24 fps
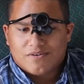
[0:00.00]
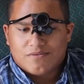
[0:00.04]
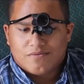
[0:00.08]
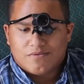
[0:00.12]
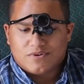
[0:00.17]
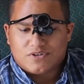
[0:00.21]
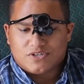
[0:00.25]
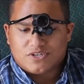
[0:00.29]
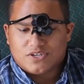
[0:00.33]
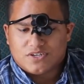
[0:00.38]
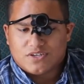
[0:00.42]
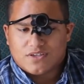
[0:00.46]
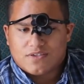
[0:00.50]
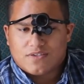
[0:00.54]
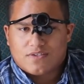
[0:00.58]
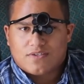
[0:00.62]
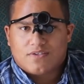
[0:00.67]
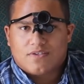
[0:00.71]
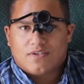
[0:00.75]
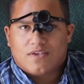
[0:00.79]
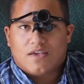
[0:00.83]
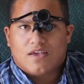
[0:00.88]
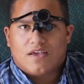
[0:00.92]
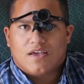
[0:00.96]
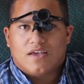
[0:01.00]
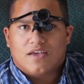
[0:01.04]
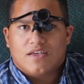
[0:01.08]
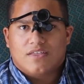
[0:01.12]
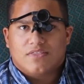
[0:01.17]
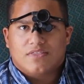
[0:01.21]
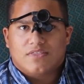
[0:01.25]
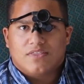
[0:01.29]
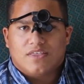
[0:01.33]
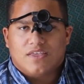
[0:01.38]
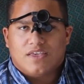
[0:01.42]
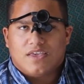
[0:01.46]
which is
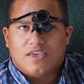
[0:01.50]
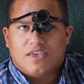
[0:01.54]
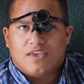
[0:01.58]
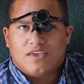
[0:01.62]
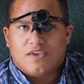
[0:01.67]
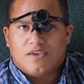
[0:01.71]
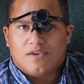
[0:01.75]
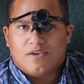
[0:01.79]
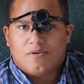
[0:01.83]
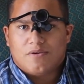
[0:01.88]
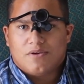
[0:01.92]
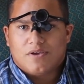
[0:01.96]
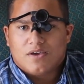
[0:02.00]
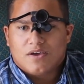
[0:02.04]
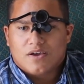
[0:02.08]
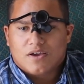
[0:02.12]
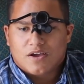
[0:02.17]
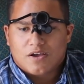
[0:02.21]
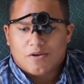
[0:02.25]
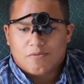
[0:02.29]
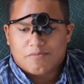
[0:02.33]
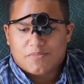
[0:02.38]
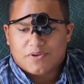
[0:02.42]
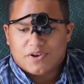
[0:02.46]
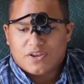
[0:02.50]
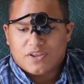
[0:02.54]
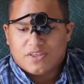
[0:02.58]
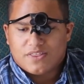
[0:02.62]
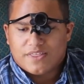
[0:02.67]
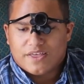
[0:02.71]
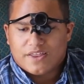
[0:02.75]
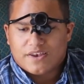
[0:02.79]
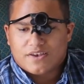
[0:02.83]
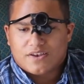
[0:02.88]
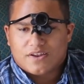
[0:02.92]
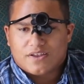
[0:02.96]
the company
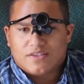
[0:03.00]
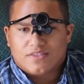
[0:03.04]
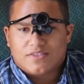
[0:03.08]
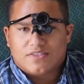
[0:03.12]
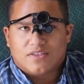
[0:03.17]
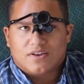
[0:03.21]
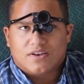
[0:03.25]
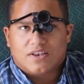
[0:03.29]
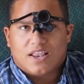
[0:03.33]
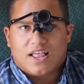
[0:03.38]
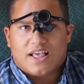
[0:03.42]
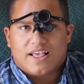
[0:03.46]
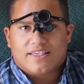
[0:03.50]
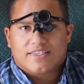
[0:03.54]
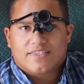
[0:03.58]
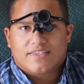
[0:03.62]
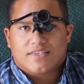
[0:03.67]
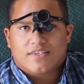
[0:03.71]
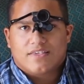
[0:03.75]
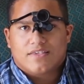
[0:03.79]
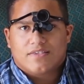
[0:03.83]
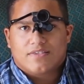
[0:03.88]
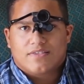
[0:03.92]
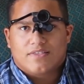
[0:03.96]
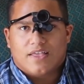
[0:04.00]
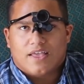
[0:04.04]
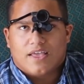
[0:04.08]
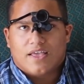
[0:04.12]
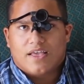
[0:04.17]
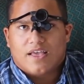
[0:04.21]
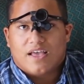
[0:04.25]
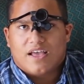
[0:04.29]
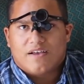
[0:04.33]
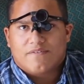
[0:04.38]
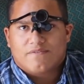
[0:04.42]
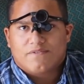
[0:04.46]
that does the glasses
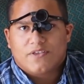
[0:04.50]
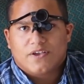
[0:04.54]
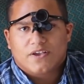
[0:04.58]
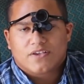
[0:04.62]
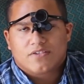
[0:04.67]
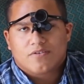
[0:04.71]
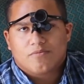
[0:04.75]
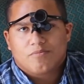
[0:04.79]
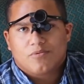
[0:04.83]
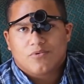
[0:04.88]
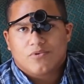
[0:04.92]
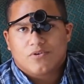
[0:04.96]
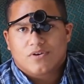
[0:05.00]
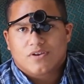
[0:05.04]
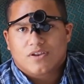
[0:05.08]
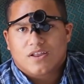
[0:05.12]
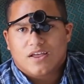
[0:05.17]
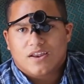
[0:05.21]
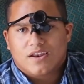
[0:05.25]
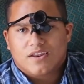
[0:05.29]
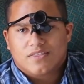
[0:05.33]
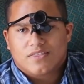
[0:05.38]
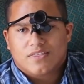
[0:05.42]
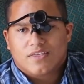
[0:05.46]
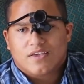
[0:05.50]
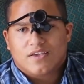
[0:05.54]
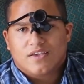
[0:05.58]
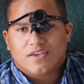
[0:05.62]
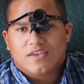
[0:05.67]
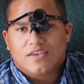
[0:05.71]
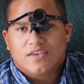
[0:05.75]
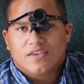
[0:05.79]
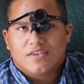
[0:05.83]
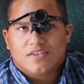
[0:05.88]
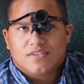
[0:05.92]
that have tech support kind of thing.